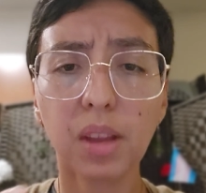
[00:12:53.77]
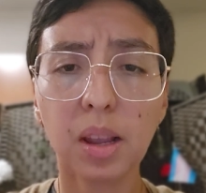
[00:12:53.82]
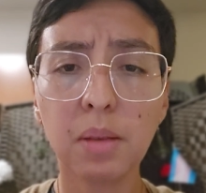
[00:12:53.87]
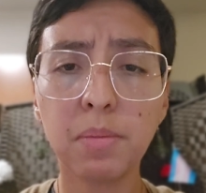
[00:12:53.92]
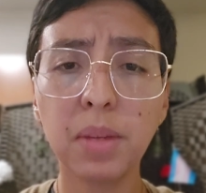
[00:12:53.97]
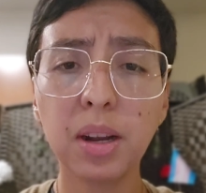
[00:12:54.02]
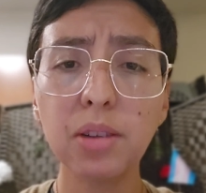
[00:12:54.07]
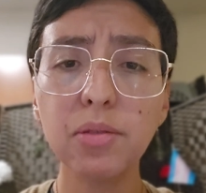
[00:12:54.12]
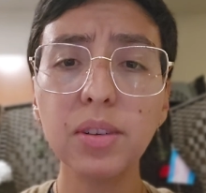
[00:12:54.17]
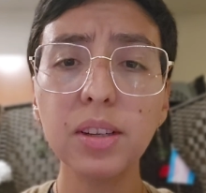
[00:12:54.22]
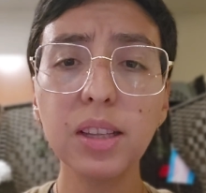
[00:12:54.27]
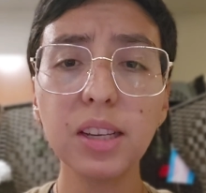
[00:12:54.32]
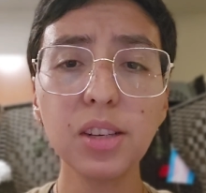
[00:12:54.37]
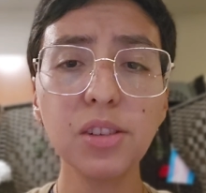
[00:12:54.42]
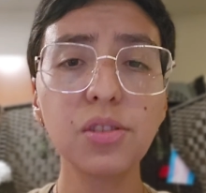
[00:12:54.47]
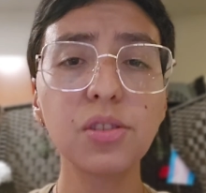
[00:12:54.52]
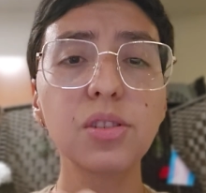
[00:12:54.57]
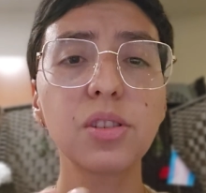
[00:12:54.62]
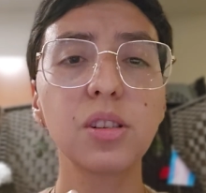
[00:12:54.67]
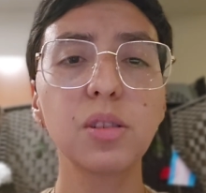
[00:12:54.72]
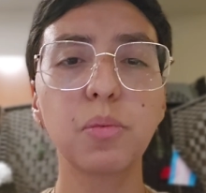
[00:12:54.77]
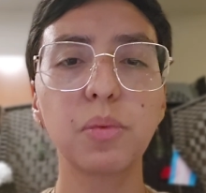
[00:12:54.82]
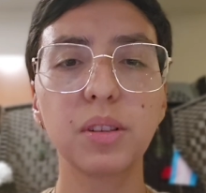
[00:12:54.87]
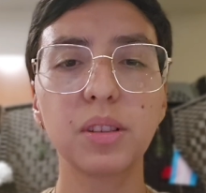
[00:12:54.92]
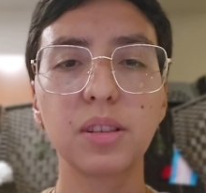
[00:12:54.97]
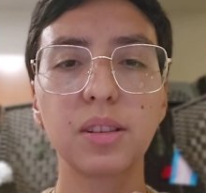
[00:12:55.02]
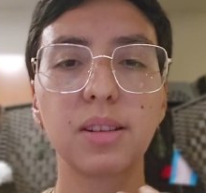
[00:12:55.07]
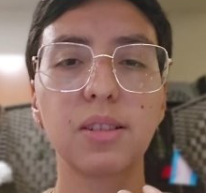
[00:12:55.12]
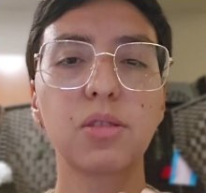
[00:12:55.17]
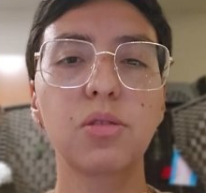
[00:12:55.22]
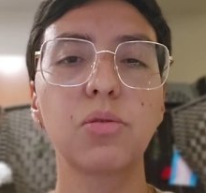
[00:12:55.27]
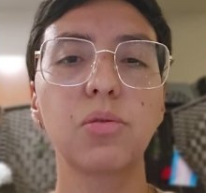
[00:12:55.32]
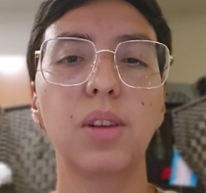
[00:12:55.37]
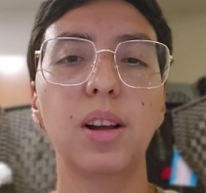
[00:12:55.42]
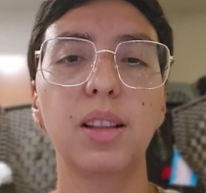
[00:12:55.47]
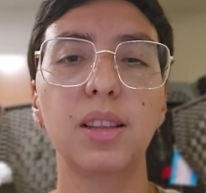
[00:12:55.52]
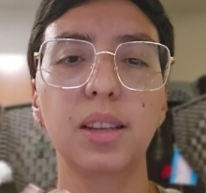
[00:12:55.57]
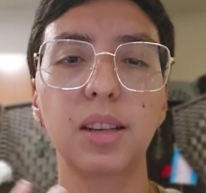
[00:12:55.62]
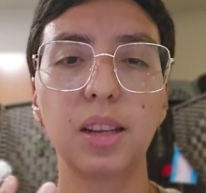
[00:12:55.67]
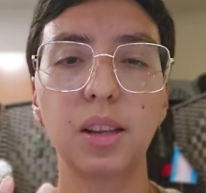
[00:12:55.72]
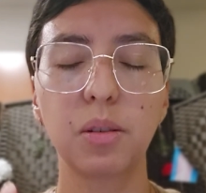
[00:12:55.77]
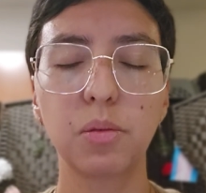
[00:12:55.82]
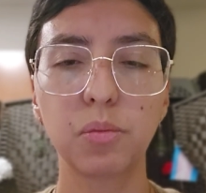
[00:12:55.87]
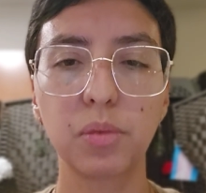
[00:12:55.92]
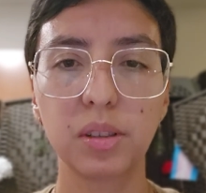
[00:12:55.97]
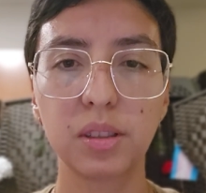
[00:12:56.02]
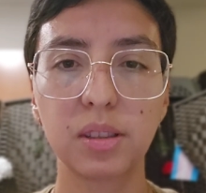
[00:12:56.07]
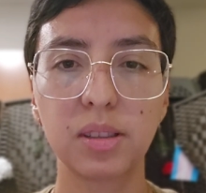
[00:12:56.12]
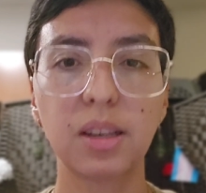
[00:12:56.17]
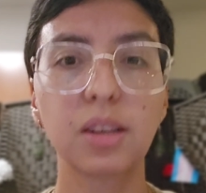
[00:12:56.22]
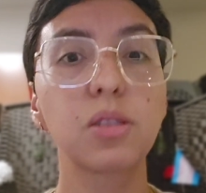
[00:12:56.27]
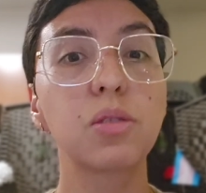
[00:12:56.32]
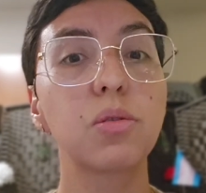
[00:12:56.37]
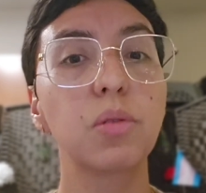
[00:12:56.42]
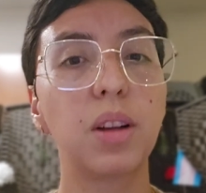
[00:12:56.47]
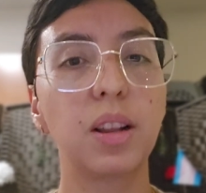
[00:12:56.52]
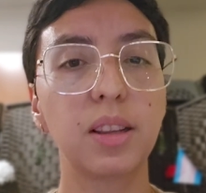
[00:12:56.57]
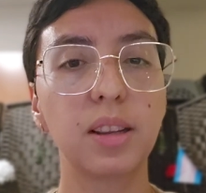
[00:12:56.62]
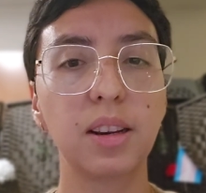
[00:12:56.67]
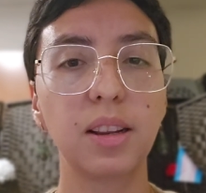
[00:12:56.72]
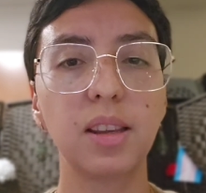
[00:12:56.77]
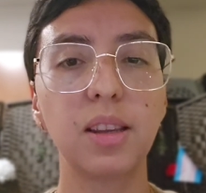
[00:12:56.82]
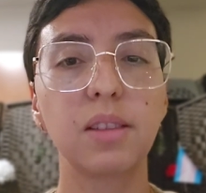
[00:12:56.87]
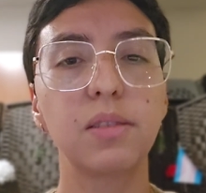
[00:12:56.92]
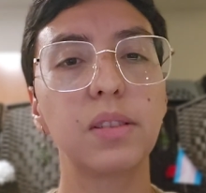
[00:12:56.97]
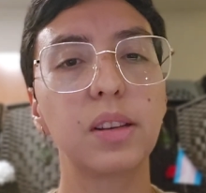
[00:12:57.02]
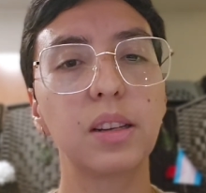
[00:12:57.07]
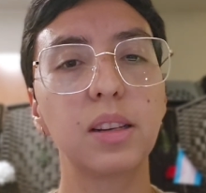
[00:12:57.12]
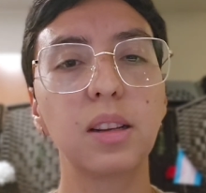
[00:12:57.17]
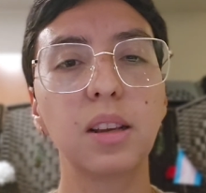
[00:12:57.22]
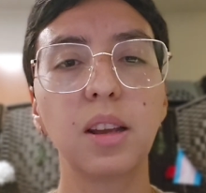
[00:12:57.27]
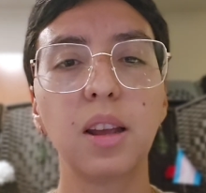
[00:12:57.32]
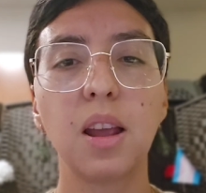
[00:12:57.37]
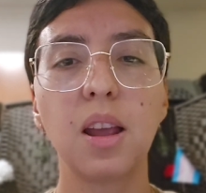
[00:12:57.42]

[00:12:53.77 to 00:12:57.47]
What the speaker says: my relationship with sensuality and with sexuality, even